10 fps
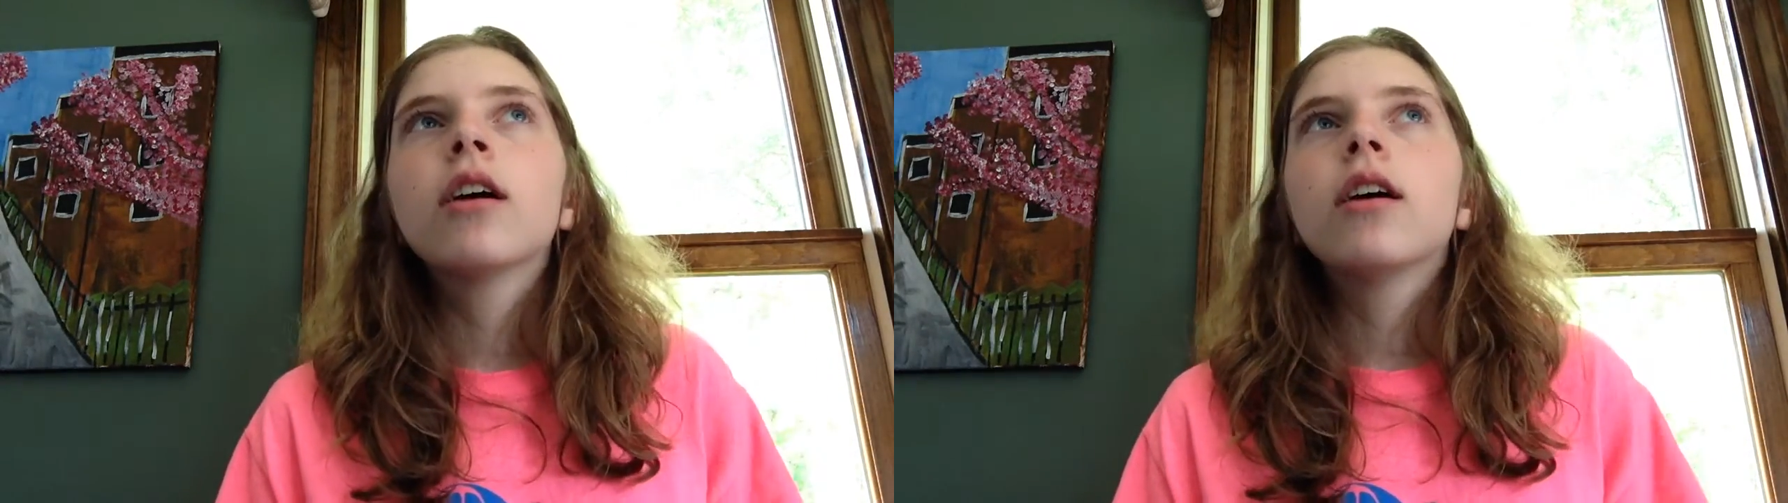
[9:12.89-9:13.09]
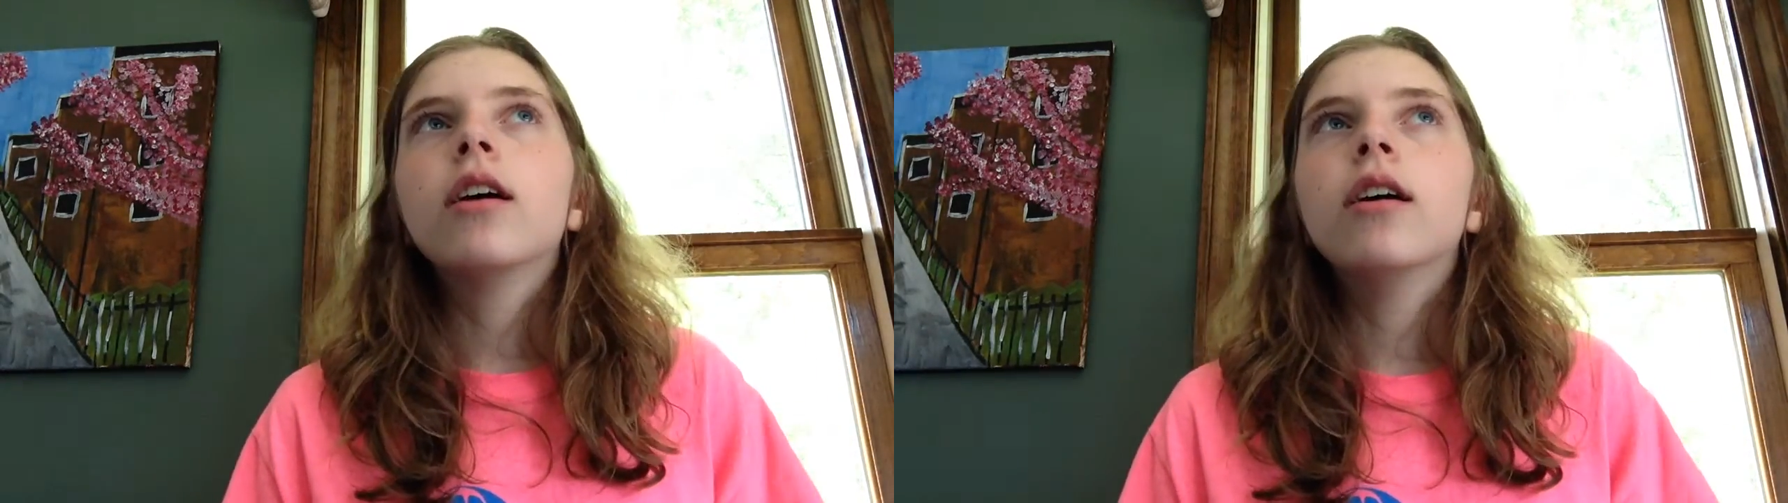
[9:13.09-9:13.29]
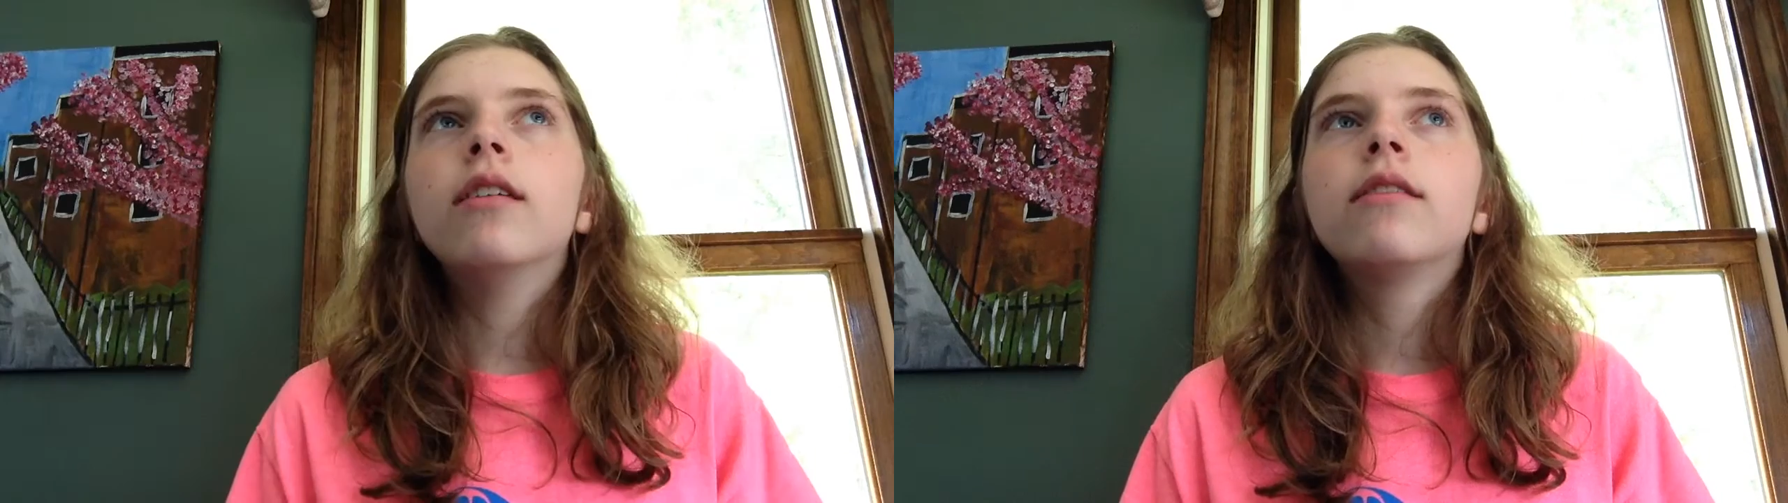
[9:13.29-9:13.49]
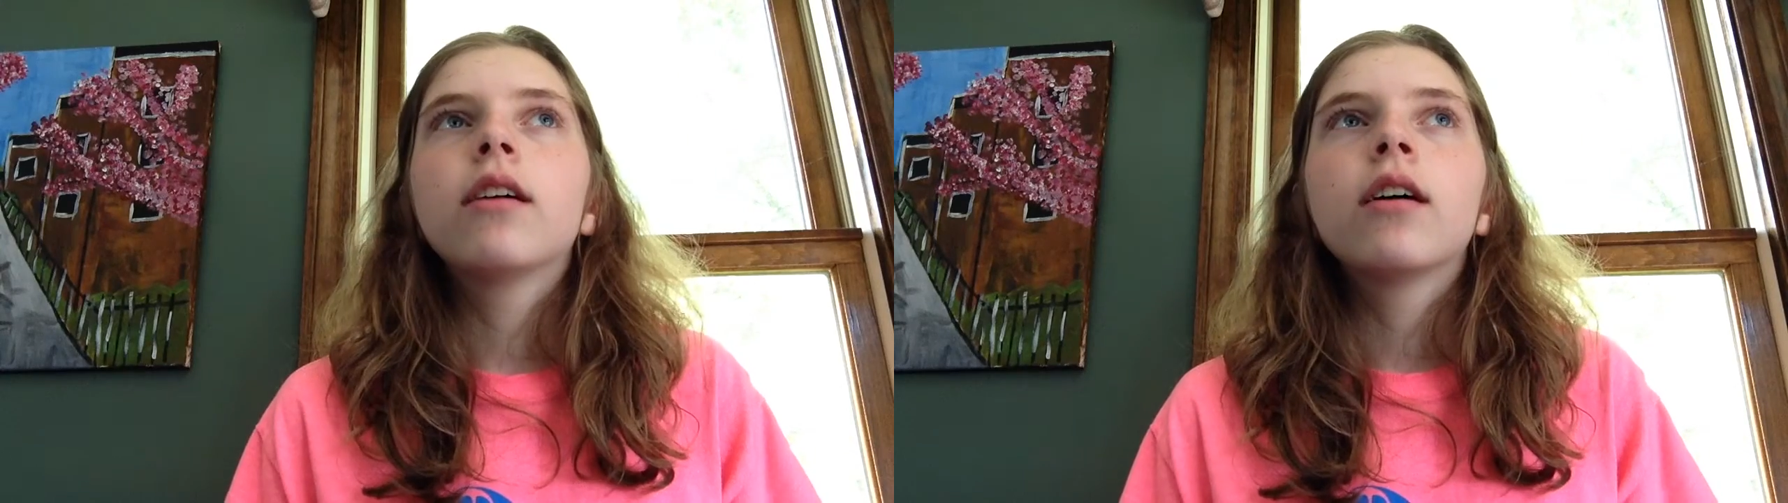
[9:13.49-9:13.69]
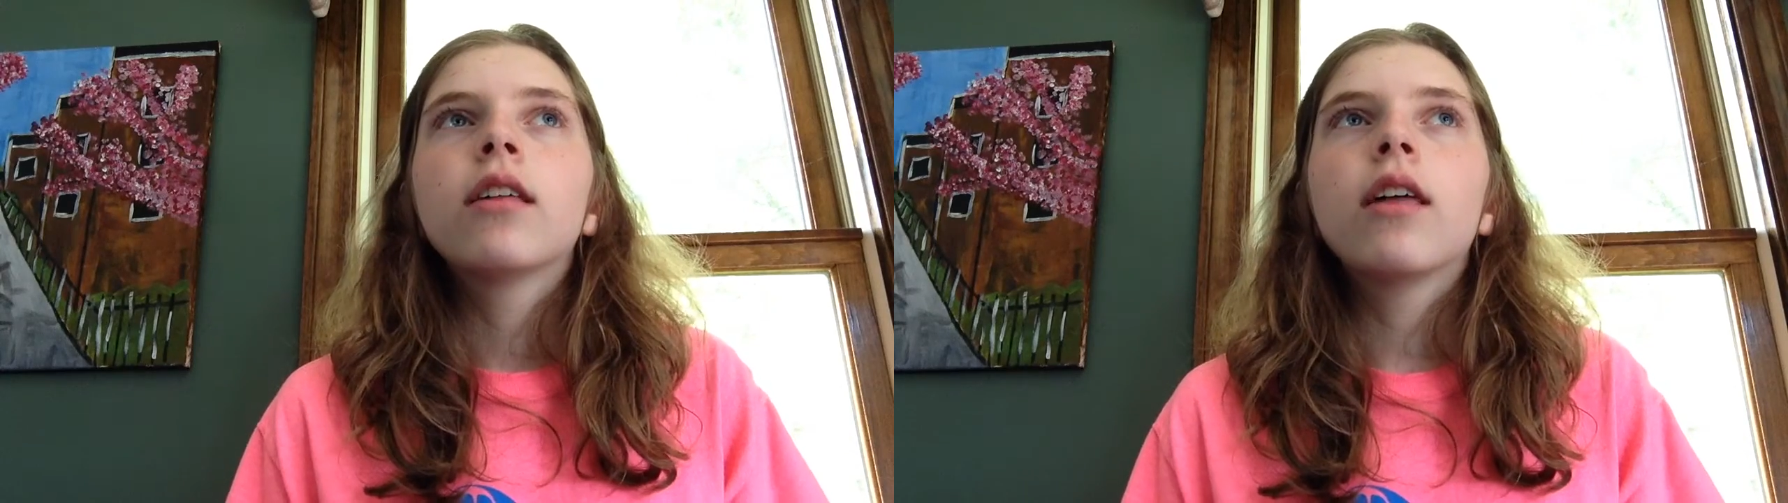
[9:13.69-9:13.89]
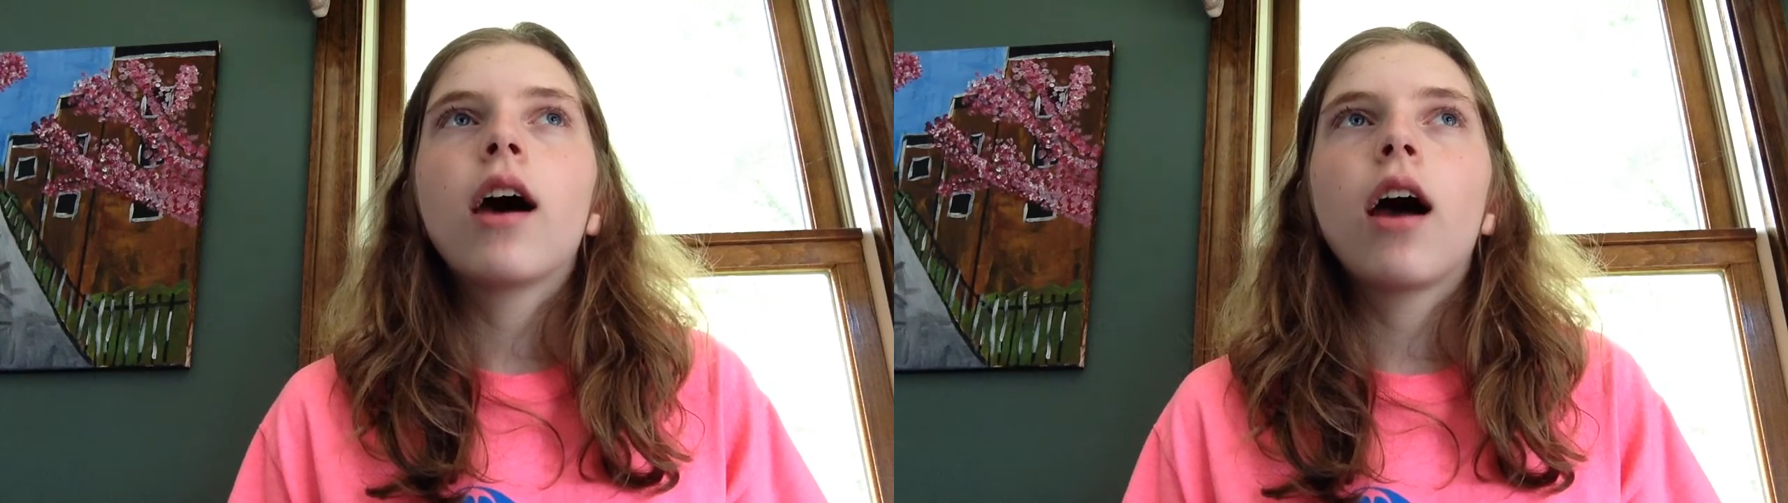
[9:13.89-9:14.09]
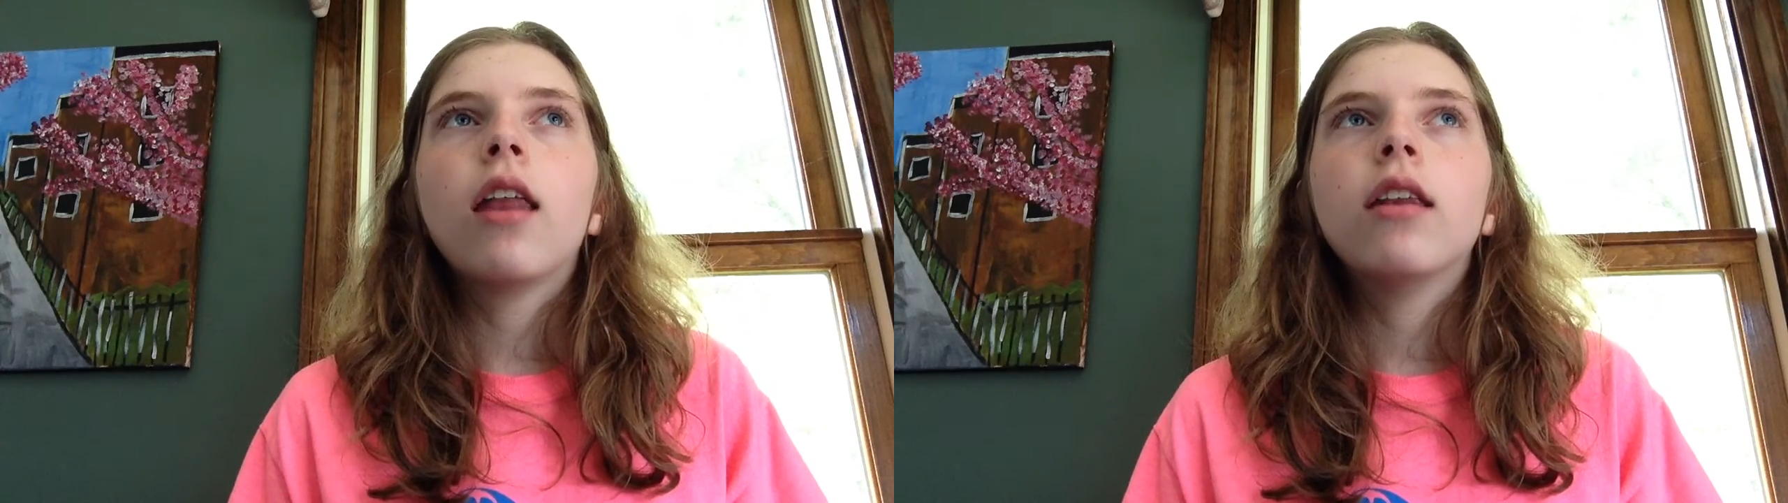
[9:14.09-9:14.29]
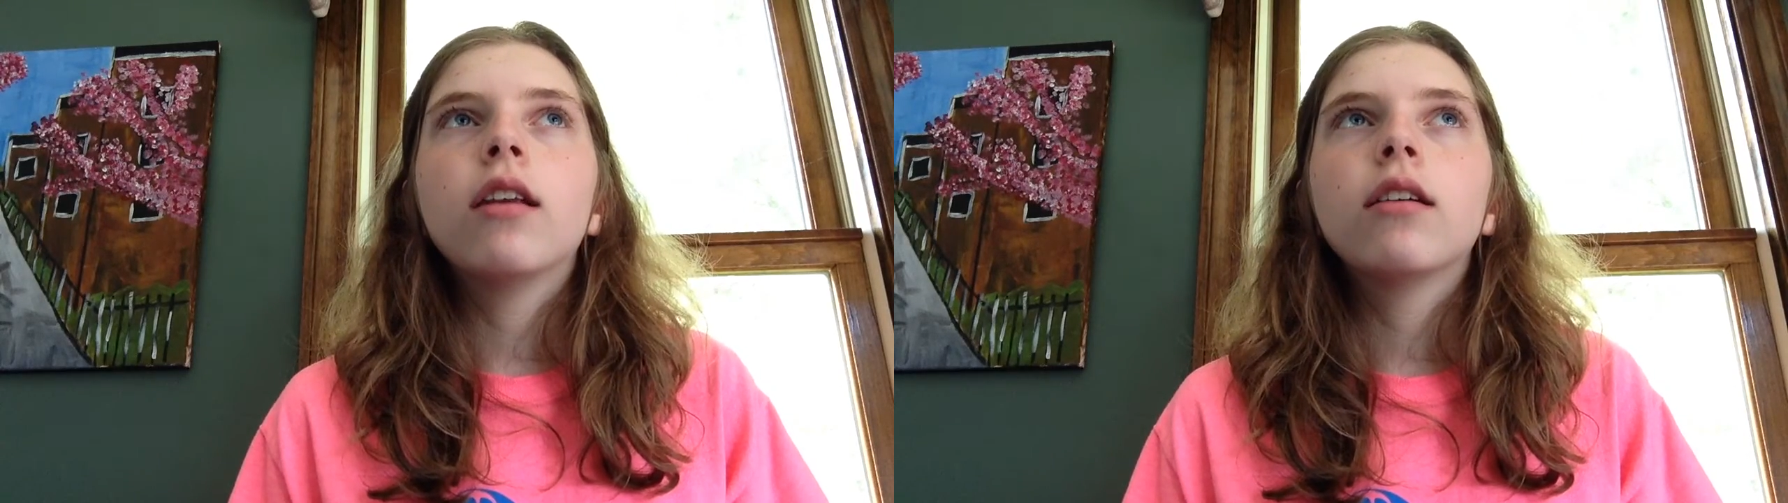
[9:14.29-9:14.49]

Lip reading: is that